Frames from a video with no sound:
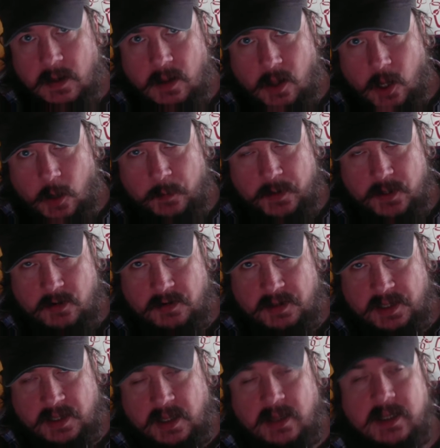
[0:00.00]
Open your
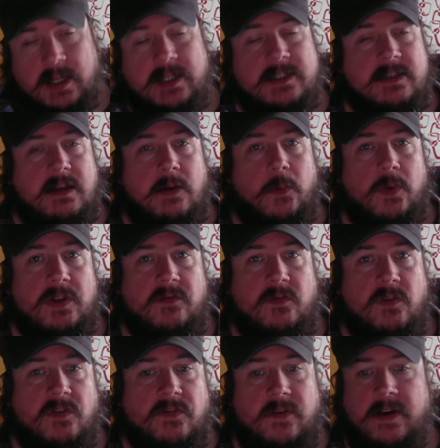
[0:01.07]
Tanakh at Psalm
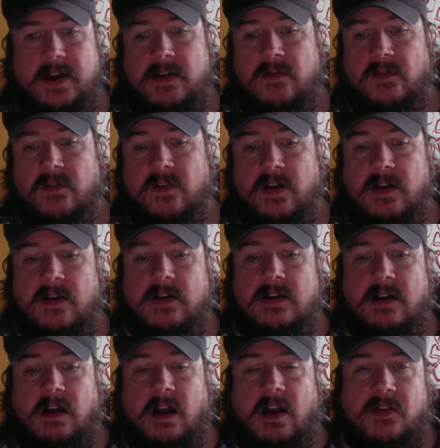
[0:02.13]
145,
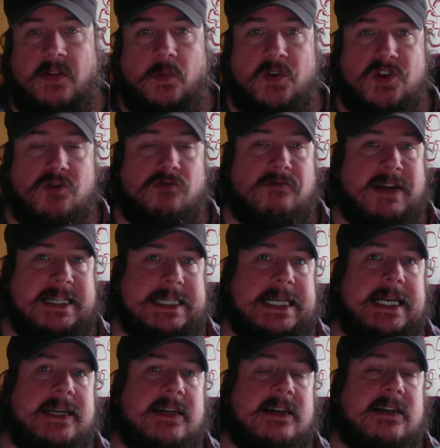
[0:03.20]
and then when you're ready,